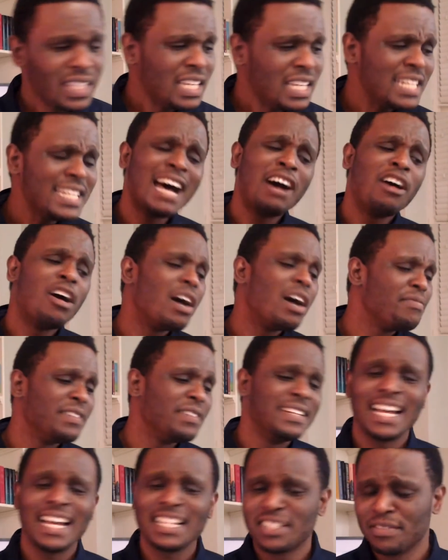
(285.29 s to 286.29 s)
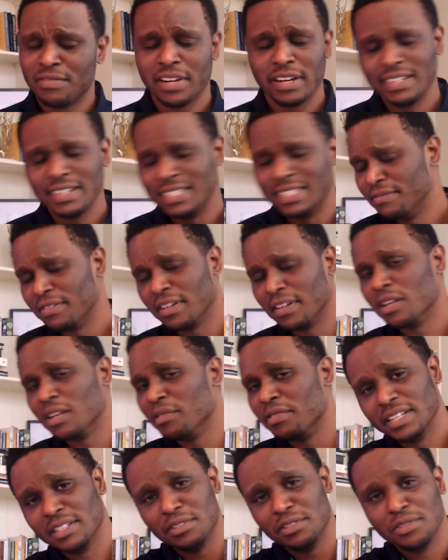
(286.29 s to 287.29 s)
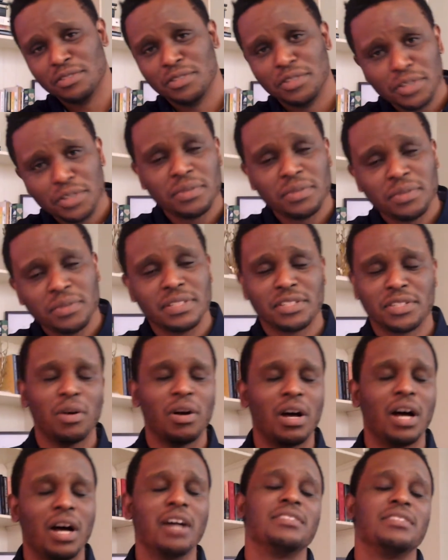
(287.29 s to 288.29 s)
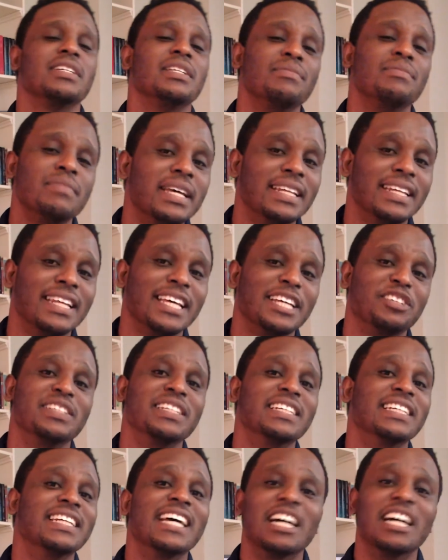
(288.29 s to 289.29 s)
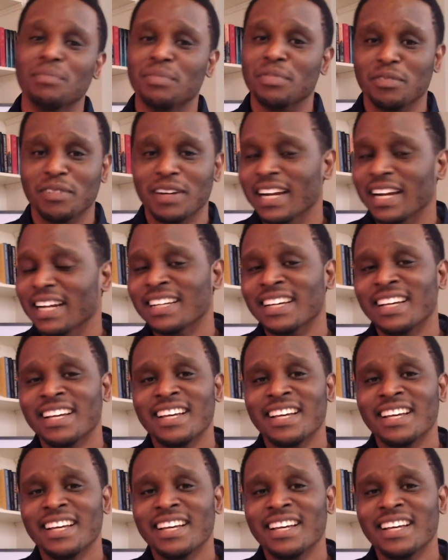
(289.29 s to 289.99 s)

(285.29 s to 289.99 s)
Now, often that's a very difficult thing to do. It's so hard to admit that you need help, right?